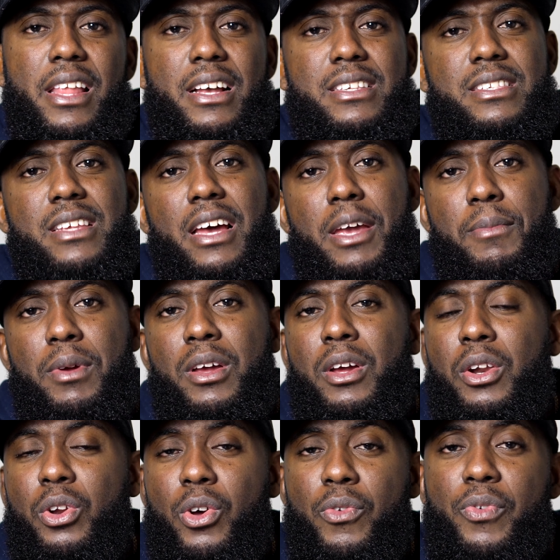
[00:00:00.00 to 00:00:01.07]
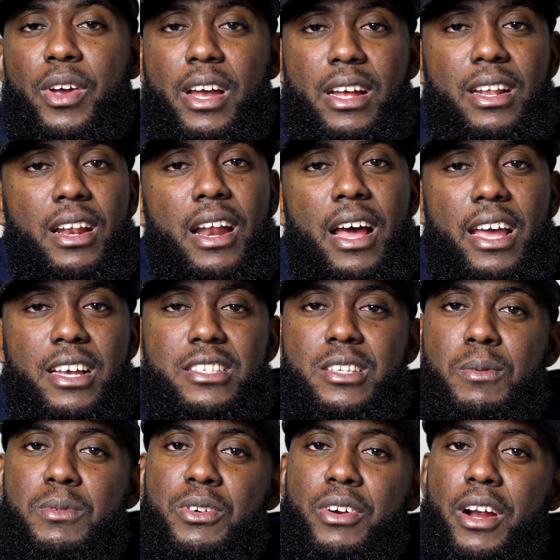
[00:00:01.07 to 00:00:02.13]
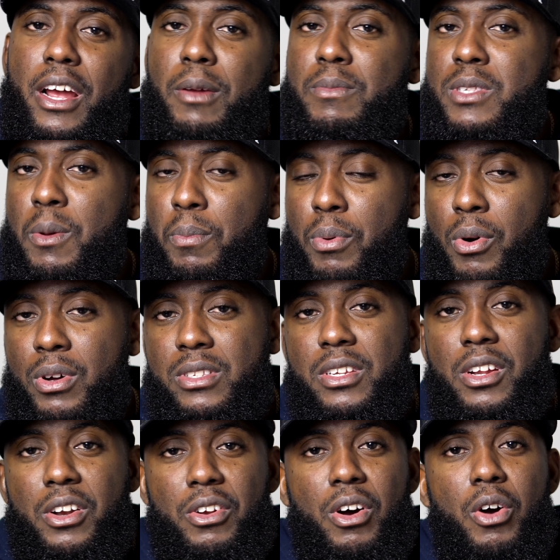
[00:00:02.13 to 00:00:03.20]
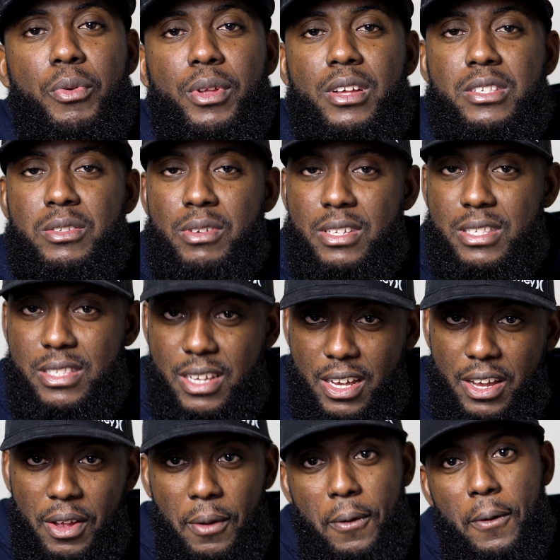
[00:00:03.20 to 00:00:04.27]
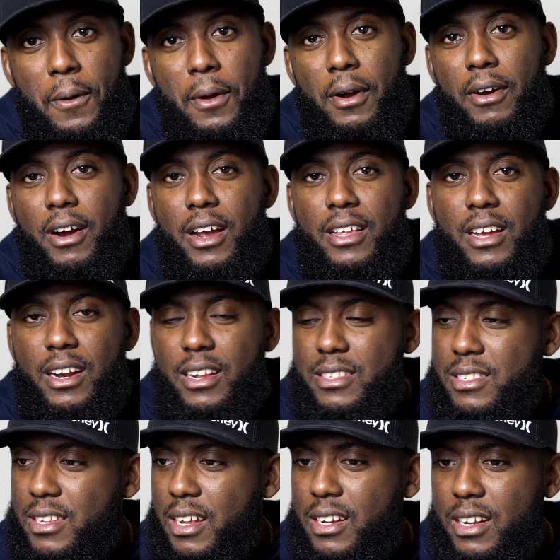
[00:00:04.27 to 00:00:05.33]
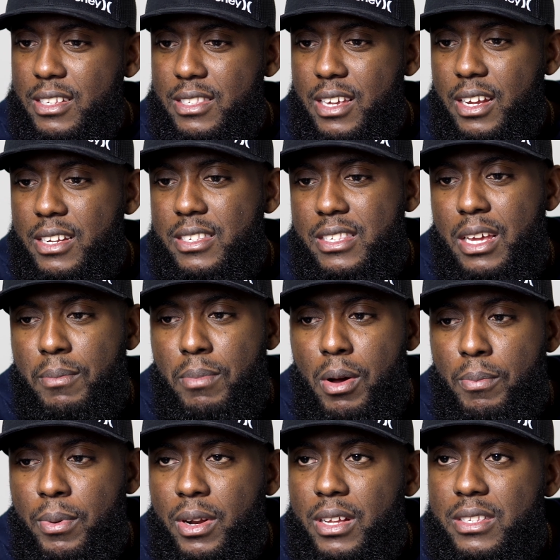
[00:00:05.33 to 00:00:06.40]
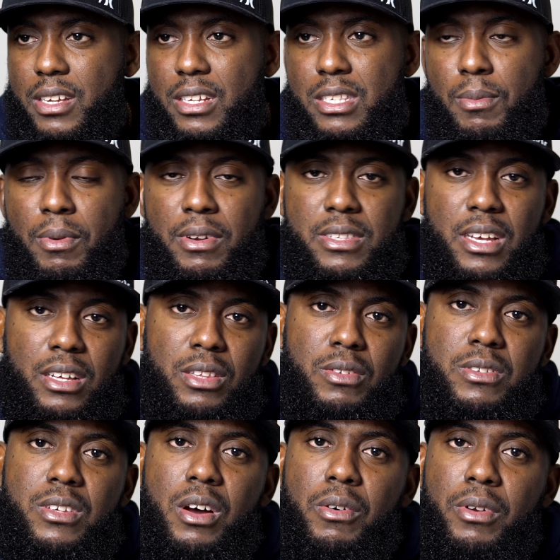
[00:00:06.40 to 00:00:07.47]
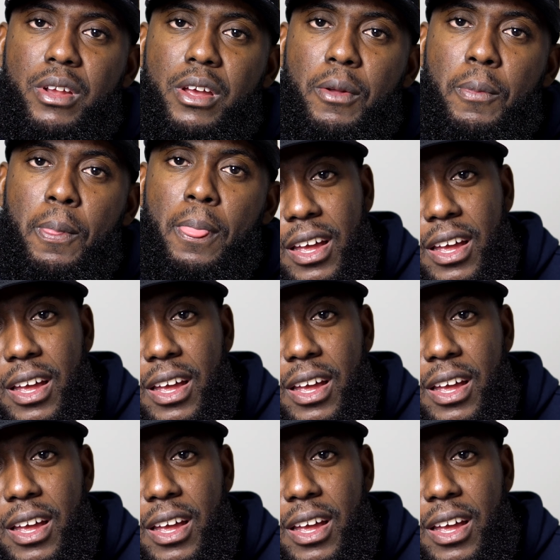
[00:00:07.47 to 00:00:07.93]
next time, don't forget, like, subscribe, support. You don't know how we just do this thing, right? And let's get this thing popping. Let's get some of the tech news out there.